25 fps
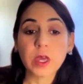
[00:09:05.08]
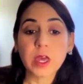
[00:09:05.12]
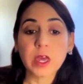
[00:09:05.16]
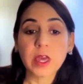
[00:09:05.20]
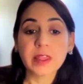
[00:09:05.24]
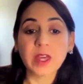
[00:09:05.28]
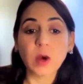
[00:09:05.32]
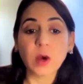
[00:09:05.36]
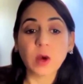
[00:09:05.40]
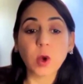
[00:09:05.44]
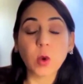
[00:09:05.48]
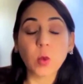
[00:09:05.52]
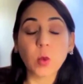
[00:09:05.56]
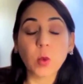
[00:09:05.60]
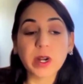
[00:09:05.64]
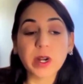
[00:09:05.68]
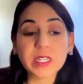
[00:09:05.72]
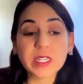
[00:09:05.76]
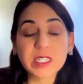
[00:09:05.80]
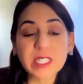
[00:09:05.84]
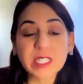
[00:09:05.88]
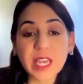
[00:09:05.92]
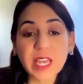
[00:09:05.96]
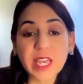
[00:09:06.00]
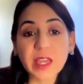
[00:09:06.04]
that when we're
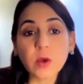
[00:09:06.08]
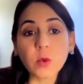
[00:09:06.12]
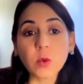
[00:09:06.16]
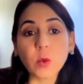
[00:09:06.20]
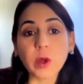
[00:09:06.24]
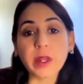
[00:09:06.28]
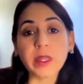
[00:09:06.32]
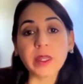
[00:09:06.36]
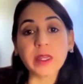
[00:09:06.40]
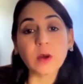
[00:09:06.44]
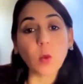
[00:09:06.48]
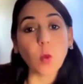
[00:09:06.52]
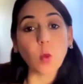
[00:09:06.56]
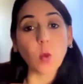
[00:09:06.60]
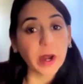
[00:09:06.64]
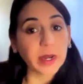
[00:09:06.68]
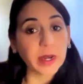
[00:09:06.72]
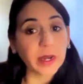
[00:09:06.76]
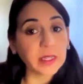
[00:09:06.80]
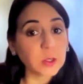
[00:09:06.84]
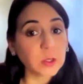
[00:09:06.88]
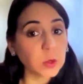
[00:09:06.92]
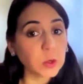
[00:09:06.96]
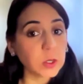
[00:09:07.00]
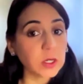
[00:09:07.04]
saying we're
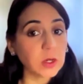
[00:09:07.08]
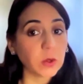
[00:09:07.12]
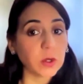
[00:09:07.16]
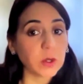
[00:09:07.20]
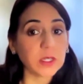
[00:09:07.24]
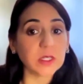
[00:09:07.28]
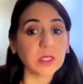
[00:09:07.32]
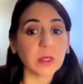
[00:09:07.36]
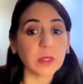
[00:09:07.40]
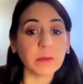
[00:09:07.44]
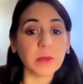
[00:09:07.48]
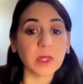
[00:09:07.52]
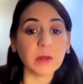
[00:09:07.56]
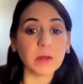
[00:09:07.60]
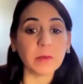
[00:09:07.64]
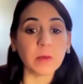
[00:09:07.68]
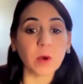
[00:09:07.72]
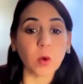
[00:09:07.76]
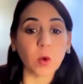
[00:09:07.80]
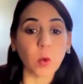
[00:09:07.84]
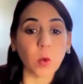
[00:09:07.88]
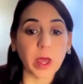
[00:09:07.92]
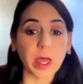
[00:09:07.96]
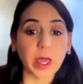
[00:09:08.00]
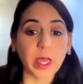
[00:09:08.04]
wanting to increase the
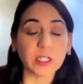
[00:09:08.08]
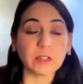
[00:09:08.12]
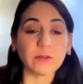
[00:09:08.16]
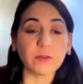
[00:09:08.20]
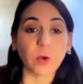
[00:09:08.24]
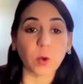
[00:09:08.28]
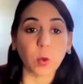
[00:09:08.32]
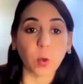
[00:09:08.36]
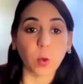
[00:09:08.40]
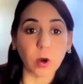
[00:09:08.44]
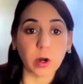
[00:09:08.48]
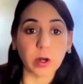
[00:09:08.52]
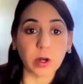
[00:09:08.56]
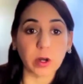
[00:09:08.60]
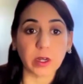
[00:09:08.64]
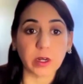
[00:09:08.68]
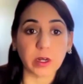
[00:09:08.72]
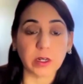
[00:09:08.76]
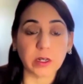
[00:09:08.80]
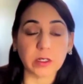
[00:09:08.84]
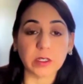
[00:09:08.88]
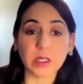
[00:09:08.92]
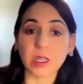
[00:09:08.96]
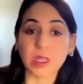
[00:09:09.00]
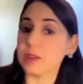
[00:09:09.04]
minimum wage for
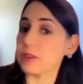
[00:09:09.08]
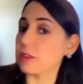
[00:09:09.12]
workers,